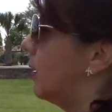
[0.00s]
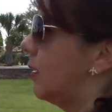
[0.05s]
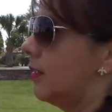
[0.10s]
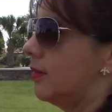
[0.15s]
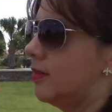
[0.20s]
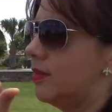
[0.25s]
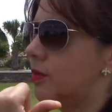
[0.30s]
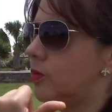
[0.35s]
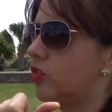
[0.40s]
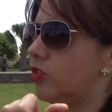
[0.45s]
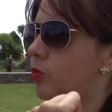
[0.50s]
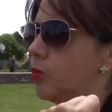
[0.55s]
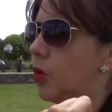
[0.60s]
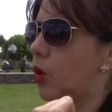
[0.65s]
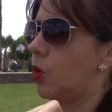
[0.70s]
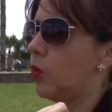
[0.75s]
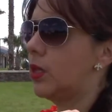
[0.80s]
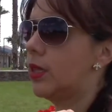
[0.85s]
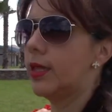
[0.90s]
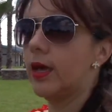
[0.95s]
Seems it's
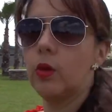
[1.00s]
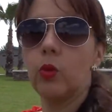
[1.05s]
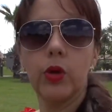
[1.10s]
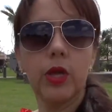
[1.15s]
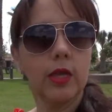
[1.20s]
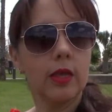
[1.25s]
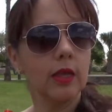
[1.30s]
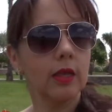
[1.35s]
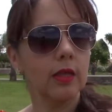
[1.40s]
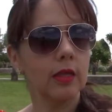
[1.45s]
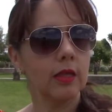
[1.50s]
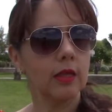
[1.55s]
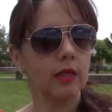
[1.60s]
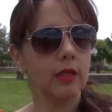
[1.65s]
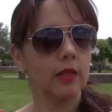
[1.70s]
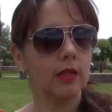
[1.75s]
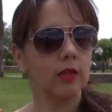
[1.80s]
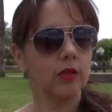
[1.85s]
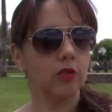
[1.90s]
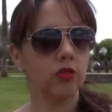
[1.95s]
blowing that way.
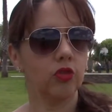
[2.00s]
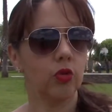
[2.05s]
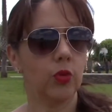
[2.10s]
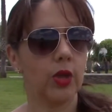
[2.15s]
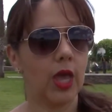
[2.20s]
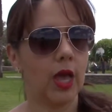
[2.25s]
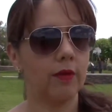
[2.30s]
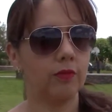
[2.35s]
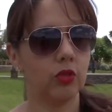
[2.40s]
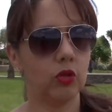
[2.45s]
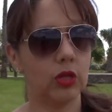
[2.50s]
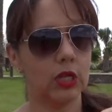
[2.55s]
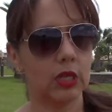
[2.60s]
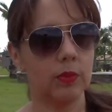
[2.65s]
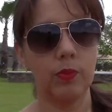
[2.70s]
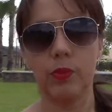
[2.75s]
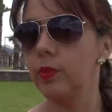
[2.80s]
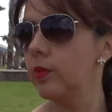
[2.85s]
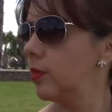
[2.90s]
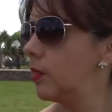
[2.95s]
So we have to
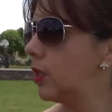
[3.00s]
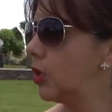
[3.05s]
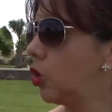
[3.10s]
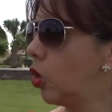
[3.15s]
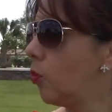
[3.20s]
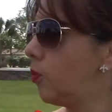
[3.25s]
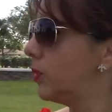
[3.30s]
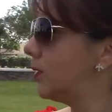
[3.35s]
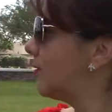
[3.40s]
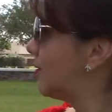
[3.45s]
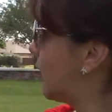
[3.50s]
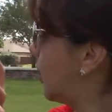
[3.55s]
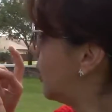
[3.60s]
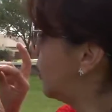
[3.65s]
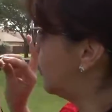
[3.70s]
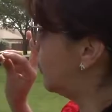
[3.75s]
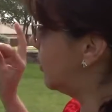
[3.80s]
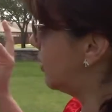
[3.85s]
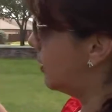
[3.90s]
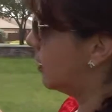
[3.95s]
keep the open
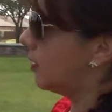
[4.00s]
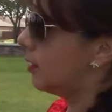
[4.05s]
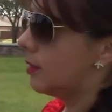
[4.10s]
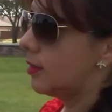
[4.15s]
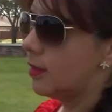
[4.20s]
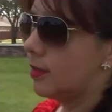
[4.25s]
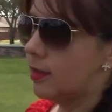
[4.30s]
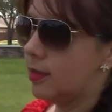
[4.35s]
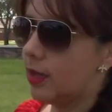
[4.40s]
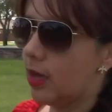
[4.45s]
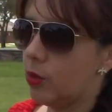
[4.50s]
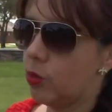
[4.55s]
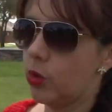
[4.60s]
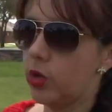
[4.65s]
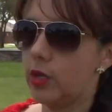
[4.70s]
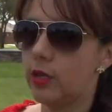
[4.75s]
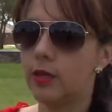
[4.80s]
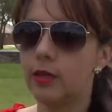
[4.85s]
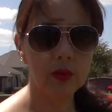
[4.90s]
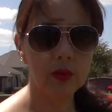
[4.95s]
side that
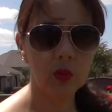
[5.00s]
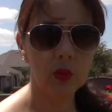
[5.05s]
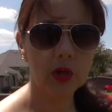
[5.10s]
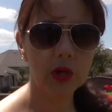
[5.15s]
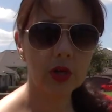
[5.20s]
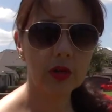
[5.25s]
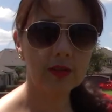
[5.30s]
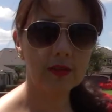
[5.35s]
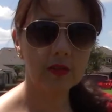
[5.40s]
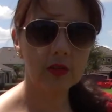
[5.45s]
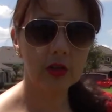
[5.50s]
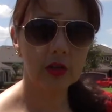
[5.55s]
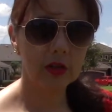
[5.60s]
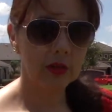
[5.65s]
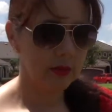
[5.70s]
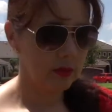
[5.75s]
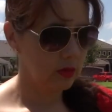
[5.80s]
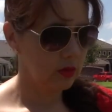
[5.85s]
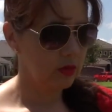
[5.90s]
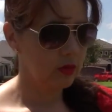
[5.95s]
way. We're gonna start.
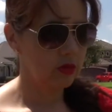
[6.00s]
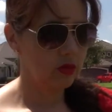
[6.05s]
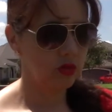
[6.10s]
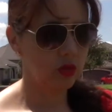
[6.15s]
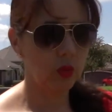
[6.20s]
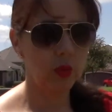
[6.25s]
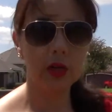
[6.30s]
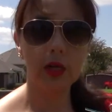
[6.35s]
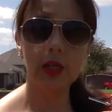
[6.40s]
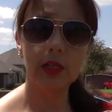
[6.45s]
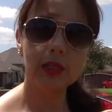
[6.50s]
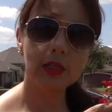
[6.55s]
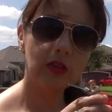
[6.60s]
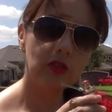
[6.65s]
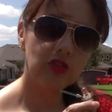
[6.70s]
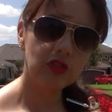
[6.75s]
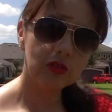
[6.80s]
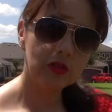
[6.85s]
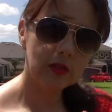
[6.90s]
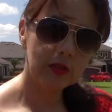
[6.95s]
So we're gonna
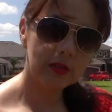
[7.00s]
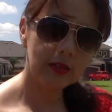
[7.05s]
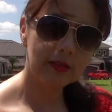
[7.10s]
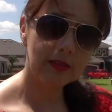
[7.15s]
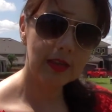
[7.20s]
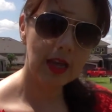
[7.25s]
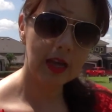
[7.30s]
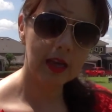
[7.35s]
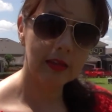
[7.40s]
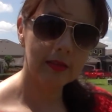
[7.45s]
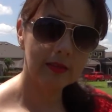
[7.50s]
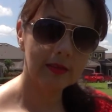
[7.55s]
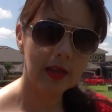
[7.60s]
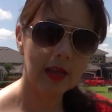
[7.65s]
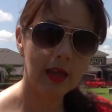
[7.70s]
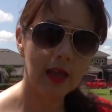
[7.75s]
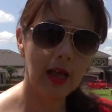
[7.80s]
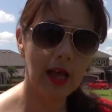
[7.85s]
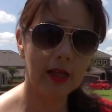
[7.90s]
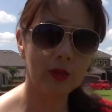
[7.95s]
teach these guys
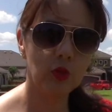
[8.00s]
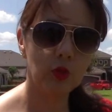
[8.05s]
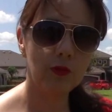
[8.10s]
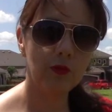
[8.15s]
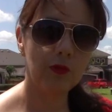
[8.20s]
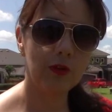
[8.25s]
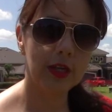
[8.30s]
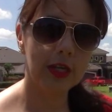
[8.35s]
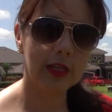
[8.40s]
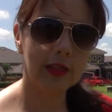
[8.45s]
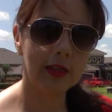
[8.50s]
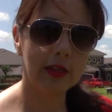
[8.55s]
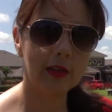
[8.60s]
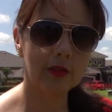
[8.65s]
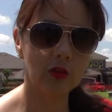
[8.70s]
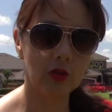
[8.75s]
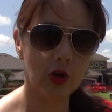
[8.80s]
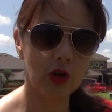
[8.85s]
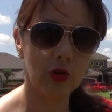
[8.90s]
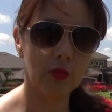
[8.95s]
how to inflate a
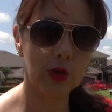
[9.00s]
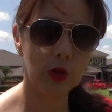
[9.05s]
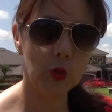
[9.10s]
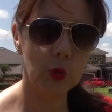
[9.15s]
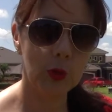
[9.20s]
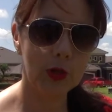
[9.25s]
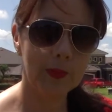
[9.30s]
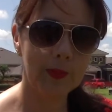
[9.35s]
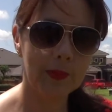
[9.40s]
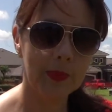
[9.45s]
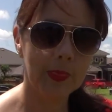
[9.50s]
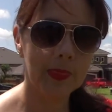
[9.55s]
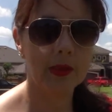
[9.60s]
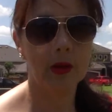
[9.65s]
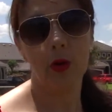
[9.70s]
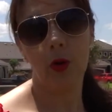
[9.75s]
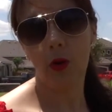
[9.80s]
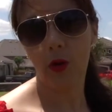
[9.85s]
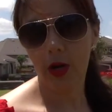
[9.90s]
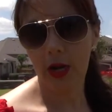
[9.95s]
solar balloon
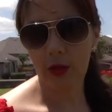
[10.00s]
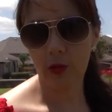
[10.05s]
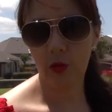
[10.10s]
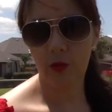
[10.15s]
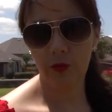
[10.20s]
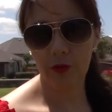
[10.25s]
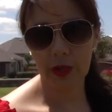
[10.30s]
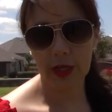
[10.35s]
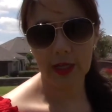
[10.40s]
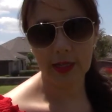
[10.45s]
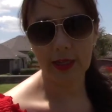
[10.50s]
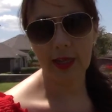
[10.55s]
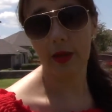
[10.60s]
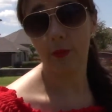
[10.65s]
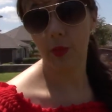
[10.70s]
or how to inflate a